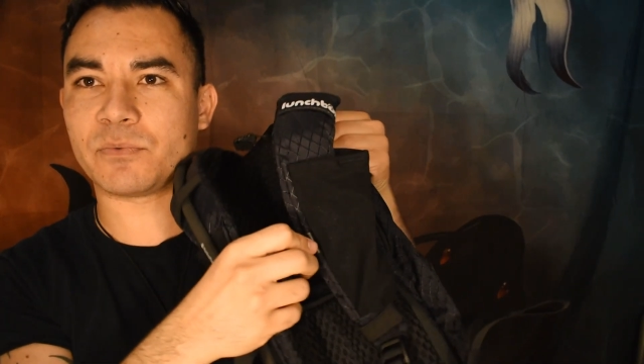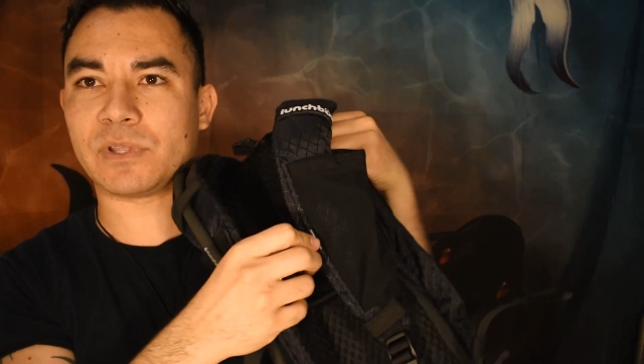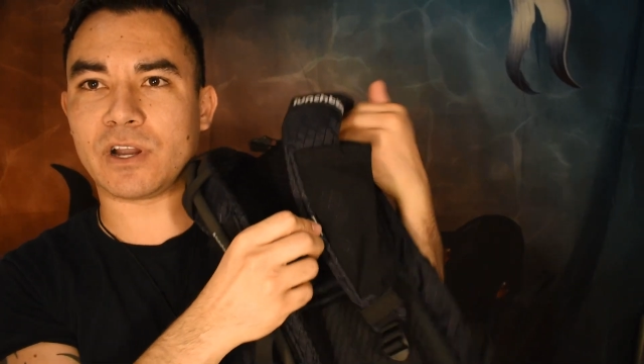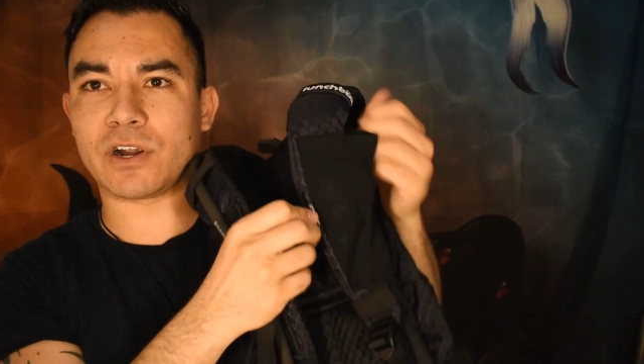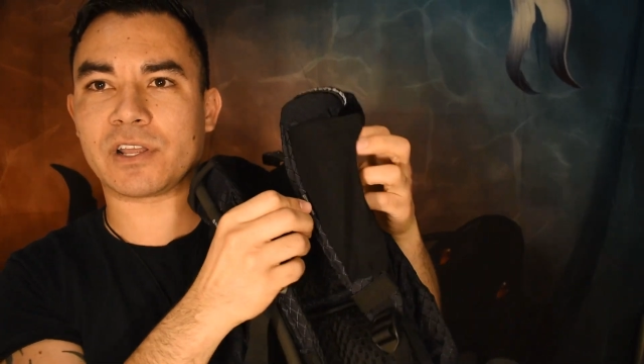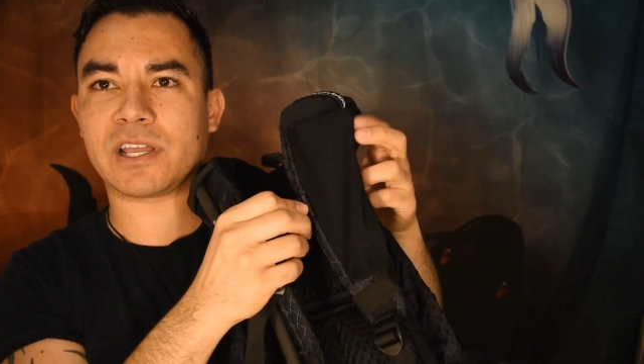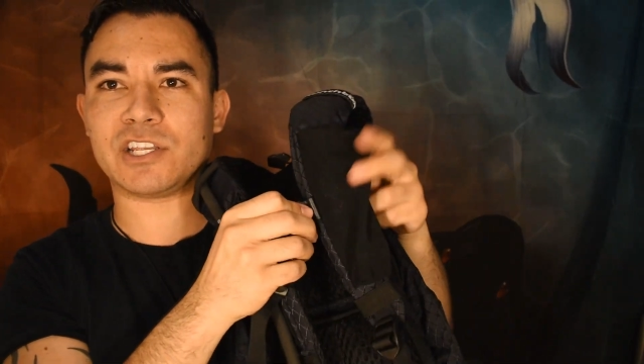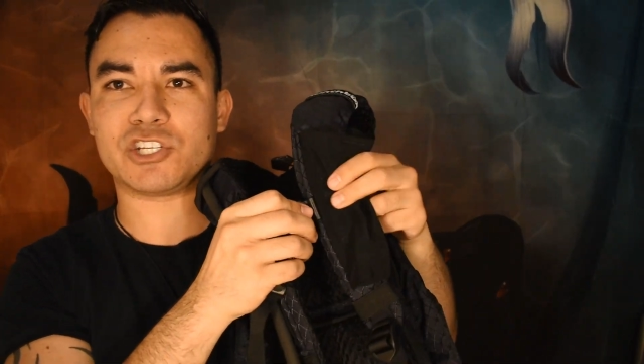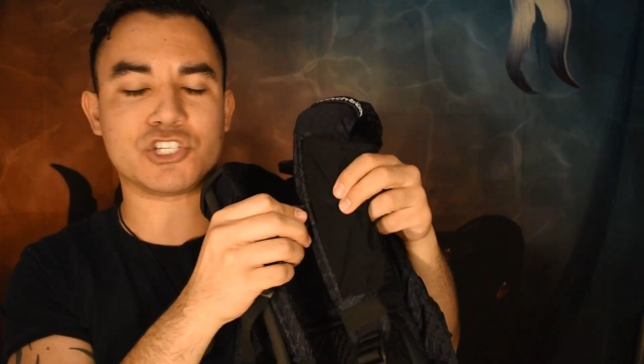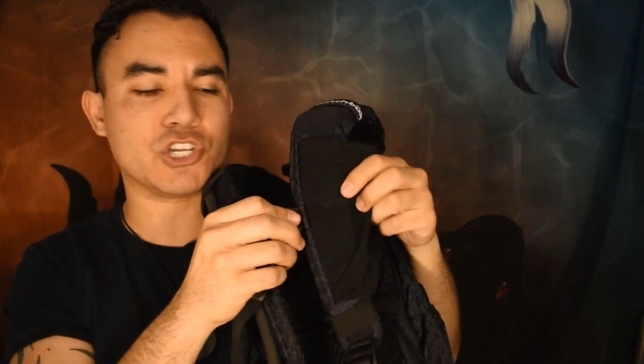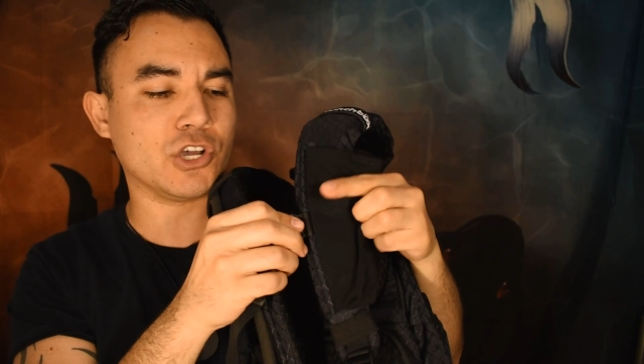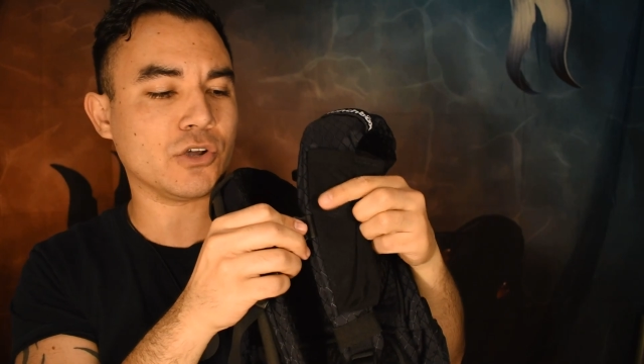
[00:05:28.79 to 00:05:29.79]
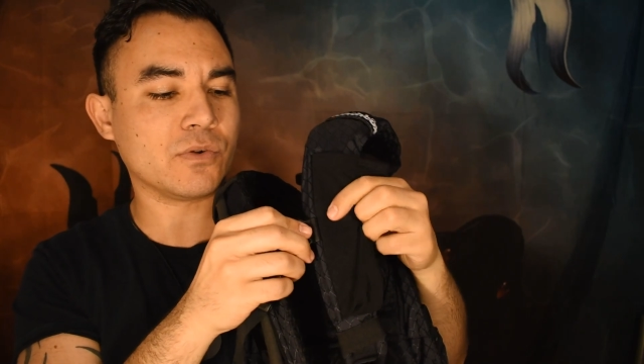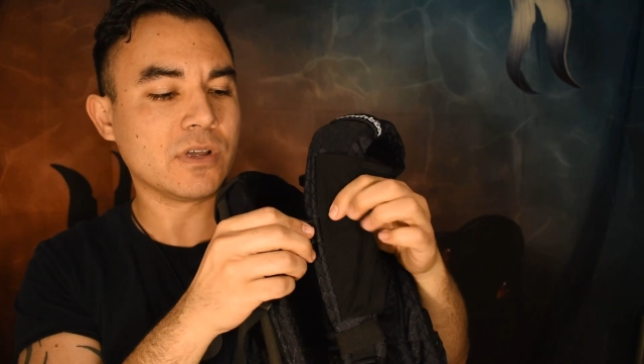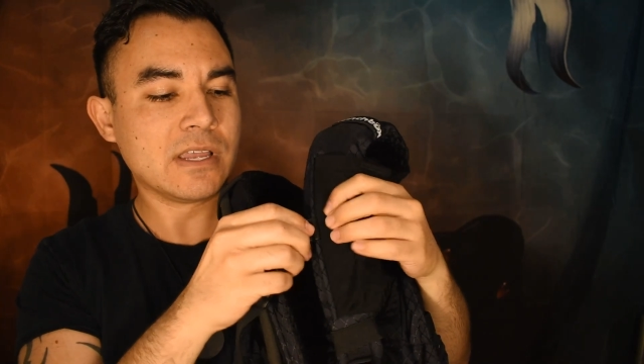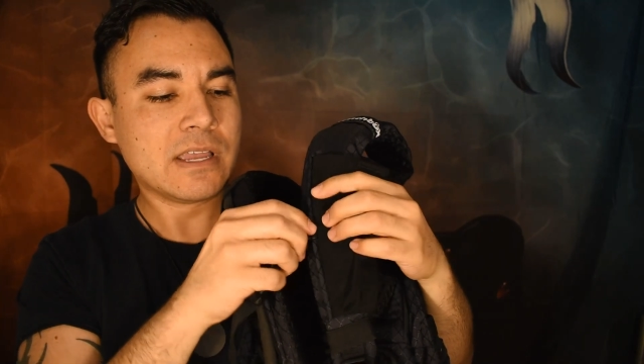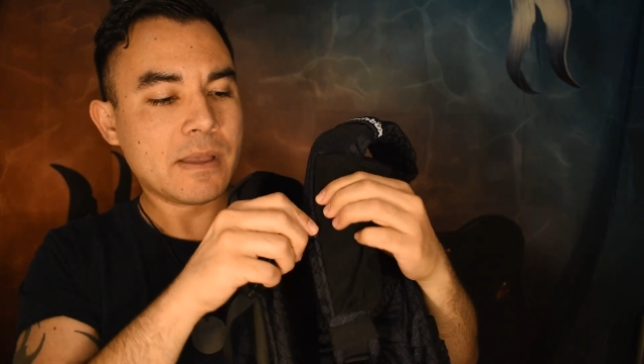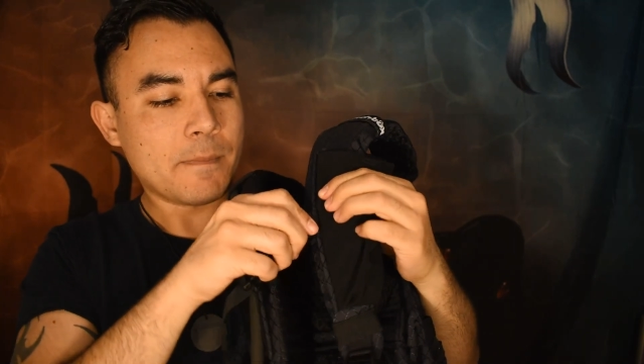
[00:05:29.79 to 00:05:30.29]
it really hard to kind of show.
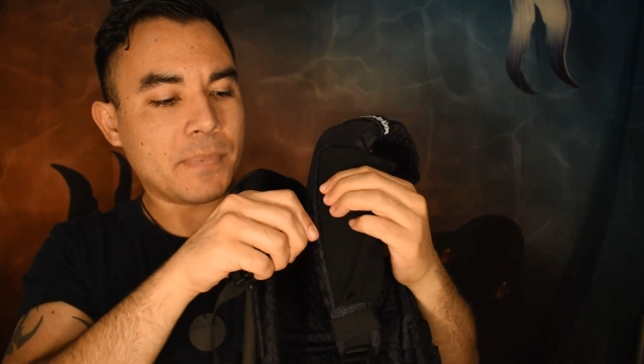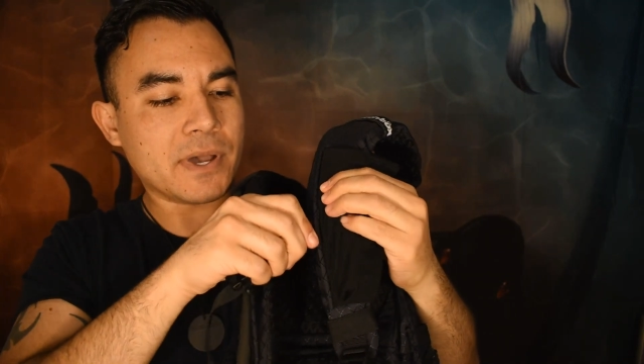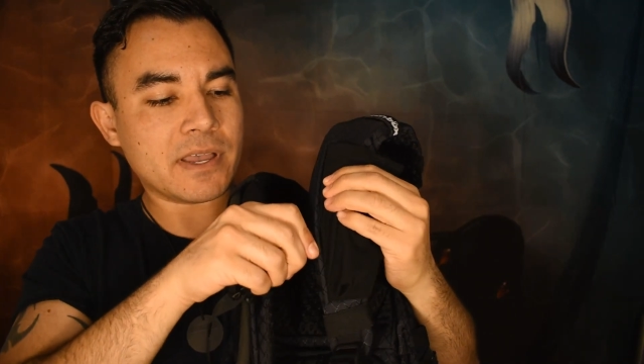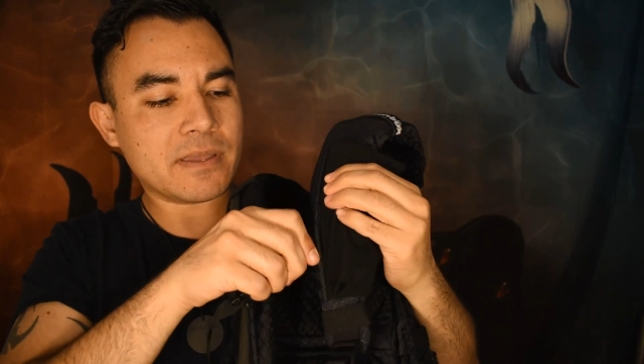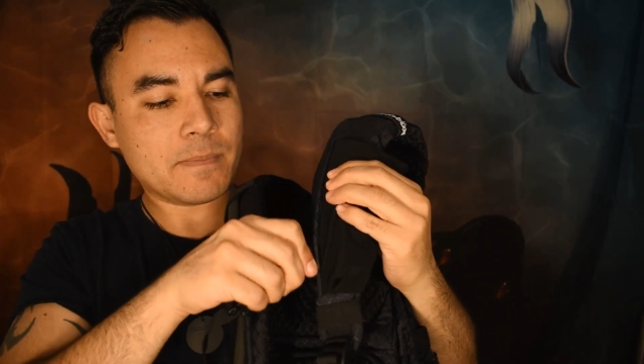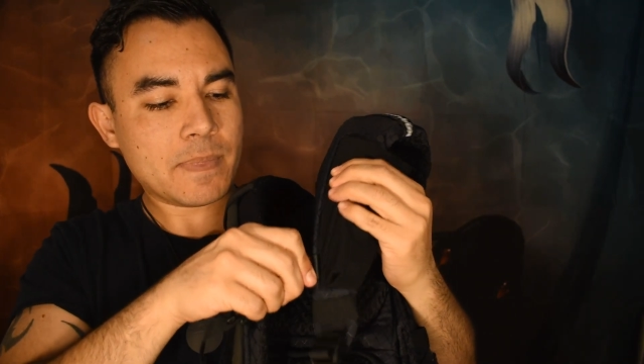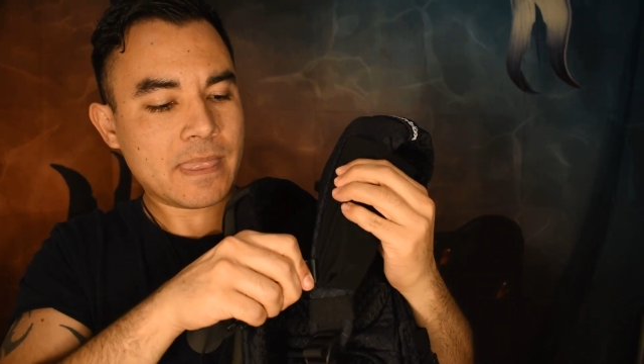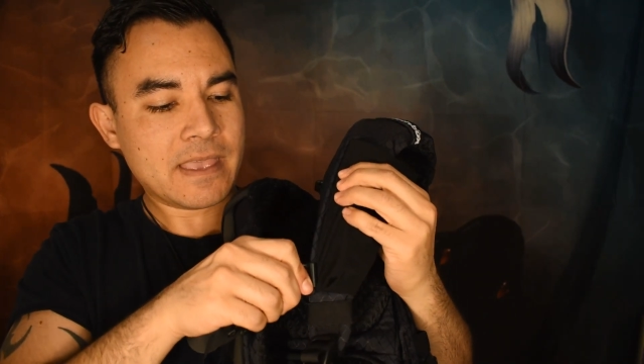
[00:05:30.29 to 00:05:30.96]
But